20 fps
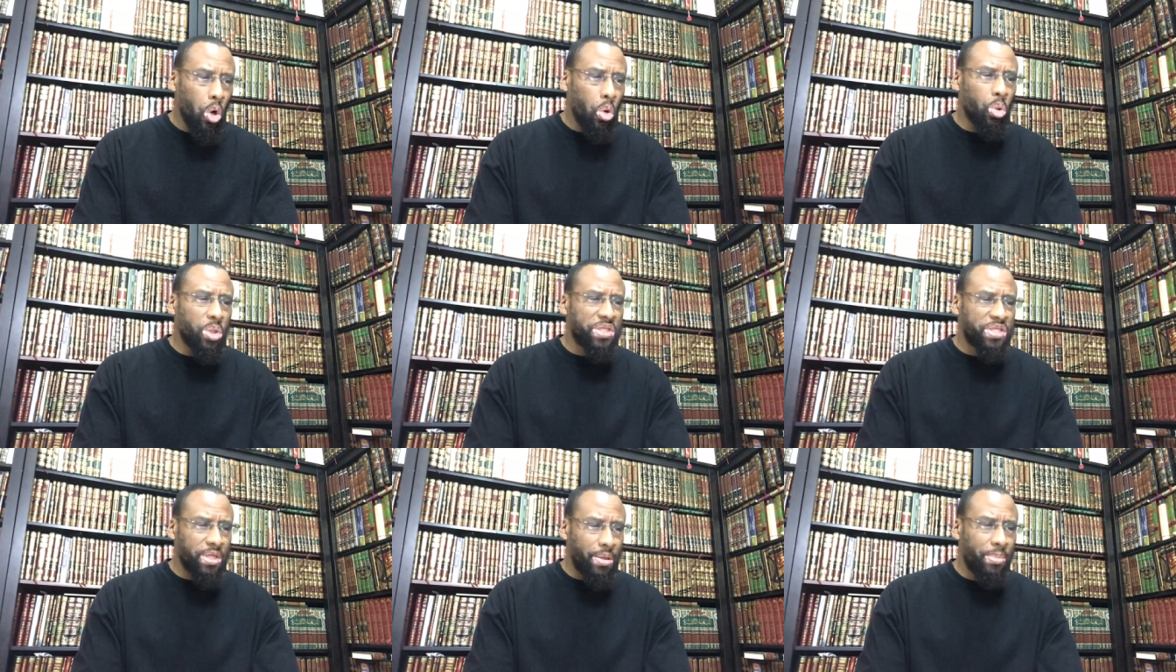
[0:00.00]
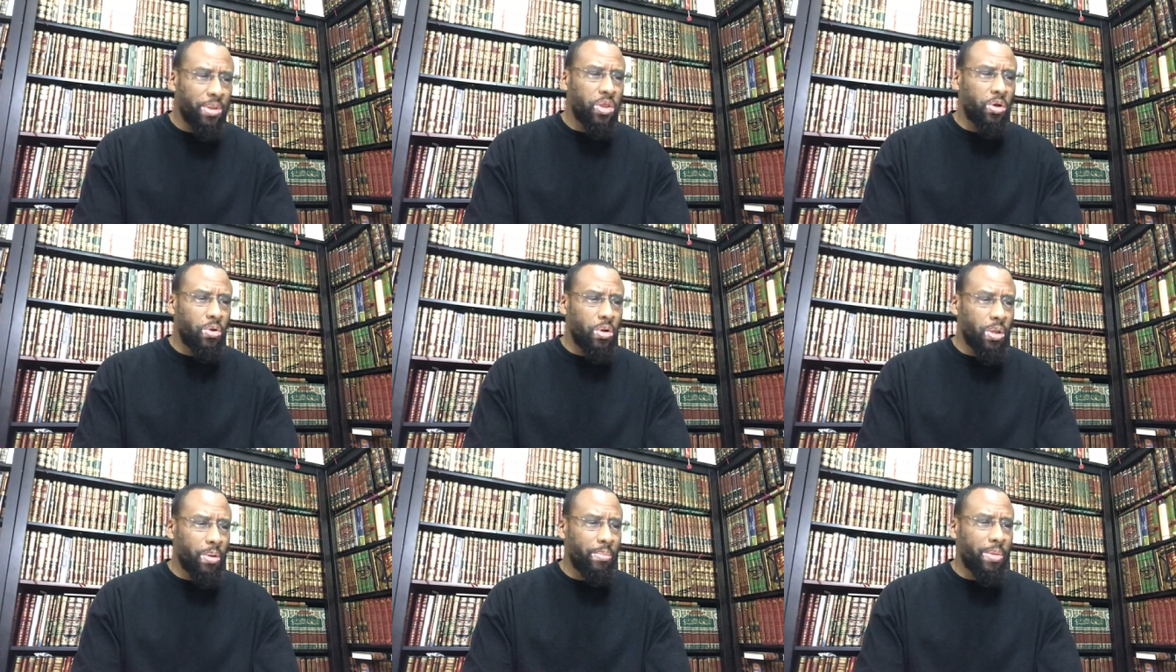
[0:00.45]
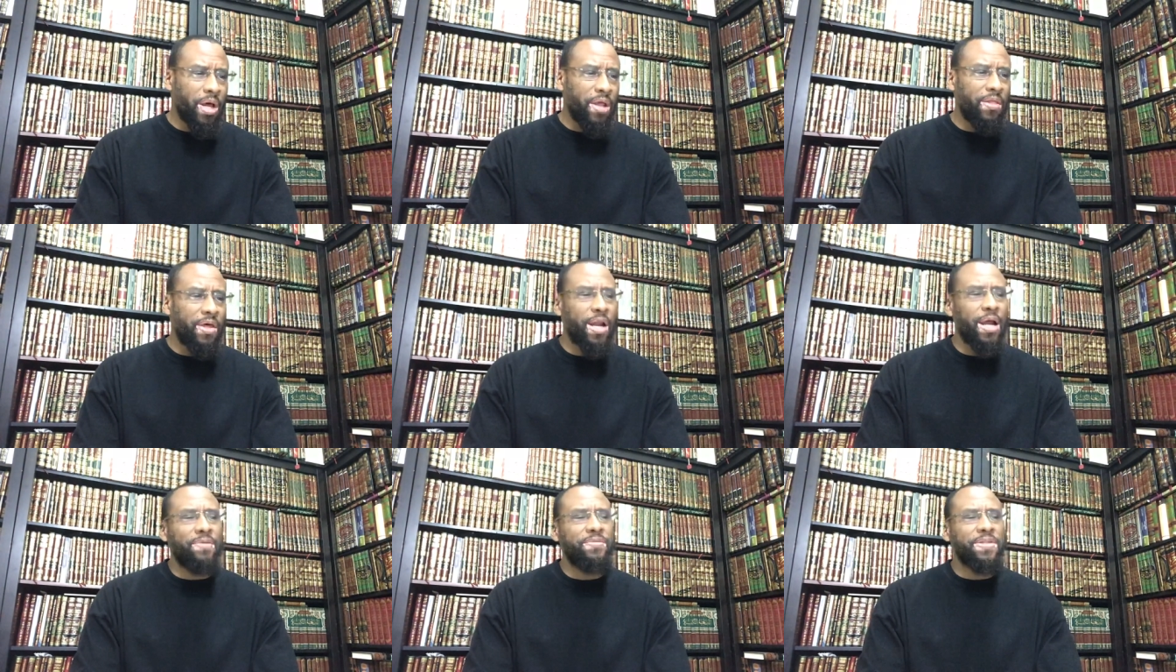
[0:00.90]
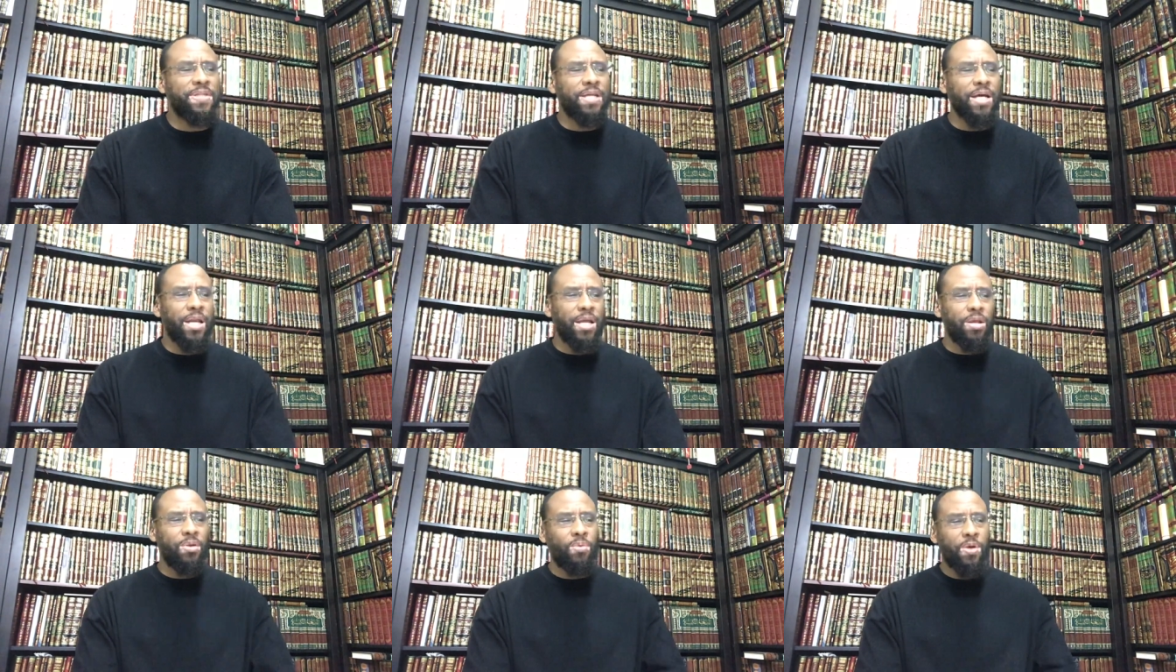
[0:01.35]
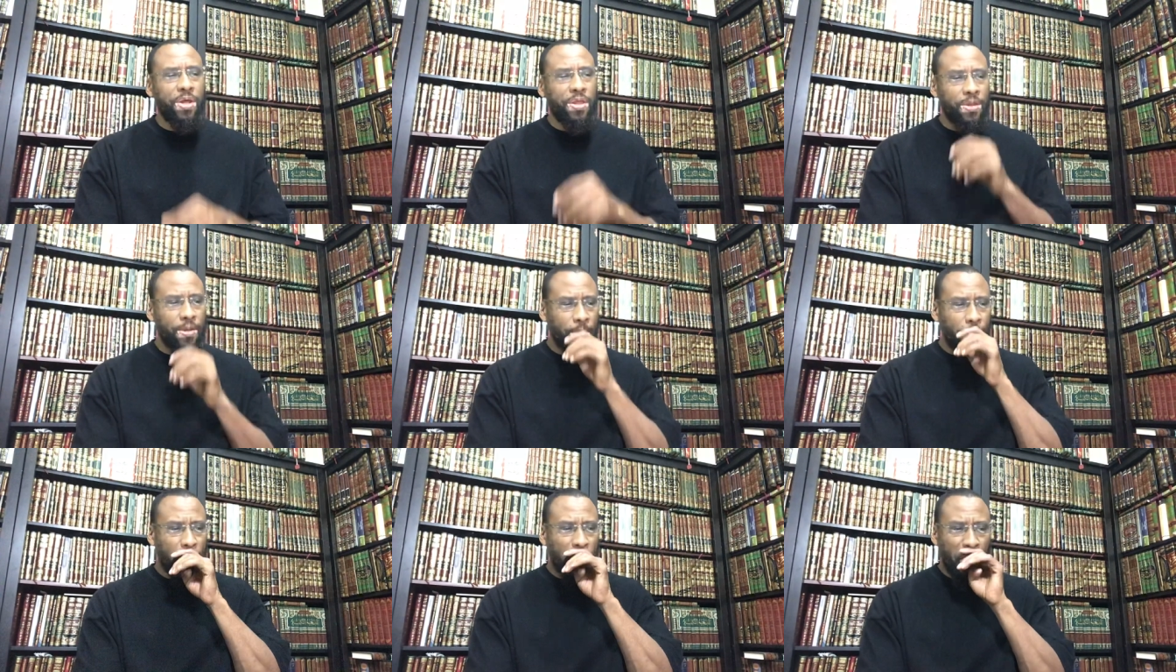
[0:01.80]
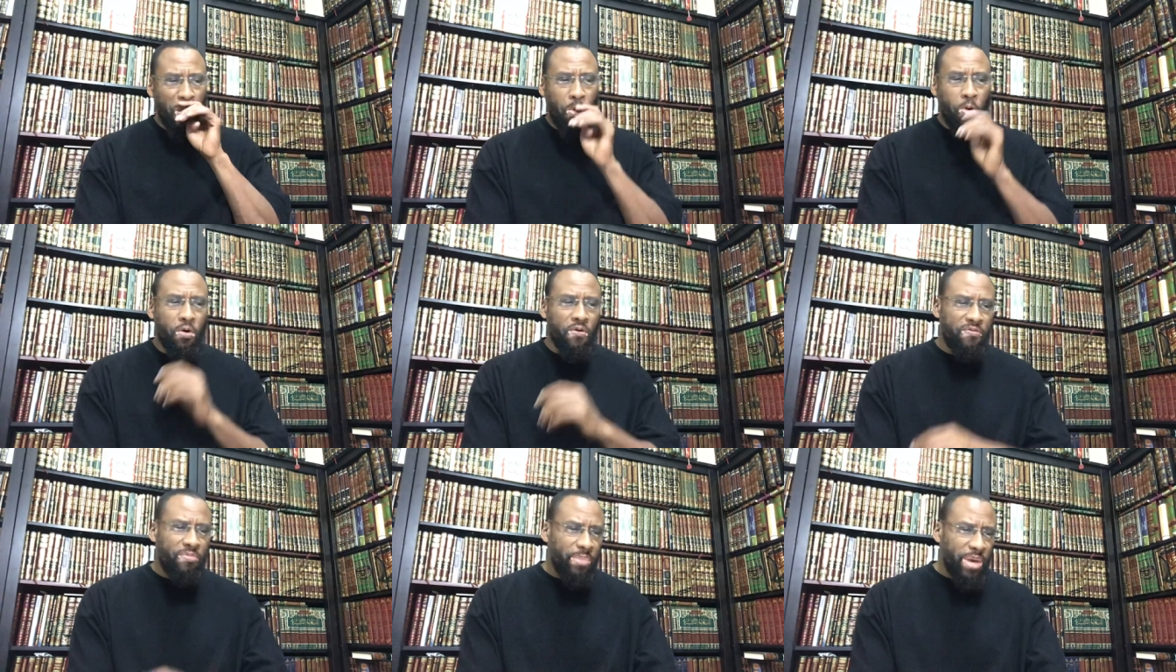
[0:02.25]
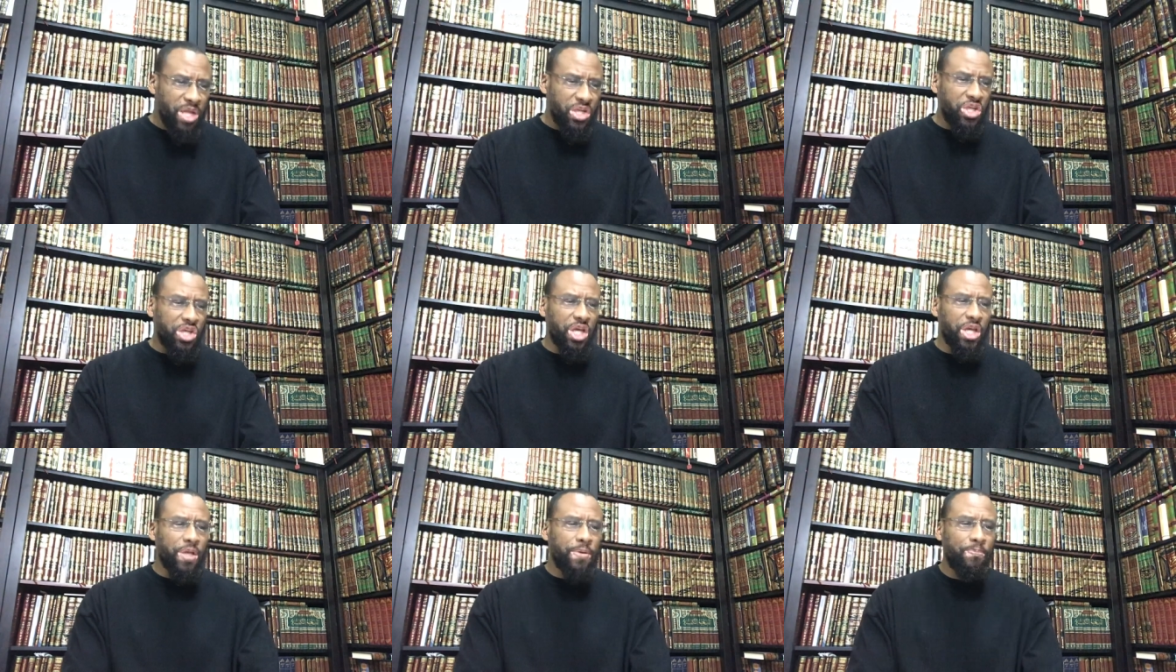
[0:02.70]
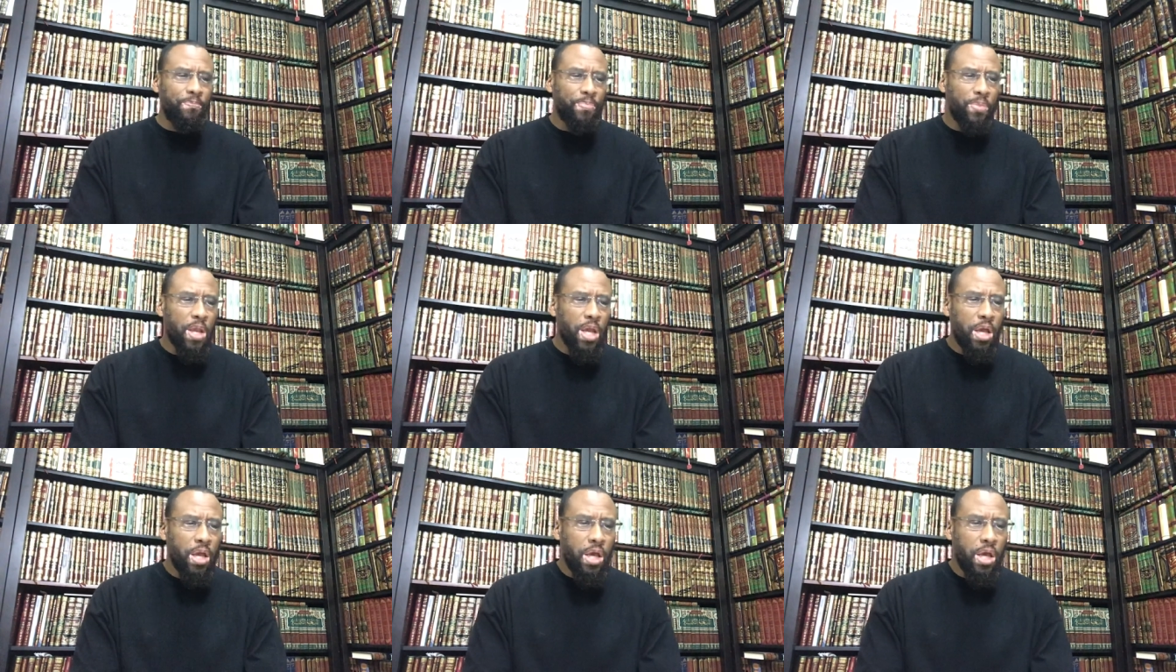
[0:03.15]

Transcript: or with some of the ulama that I've studied with, who have mentioned,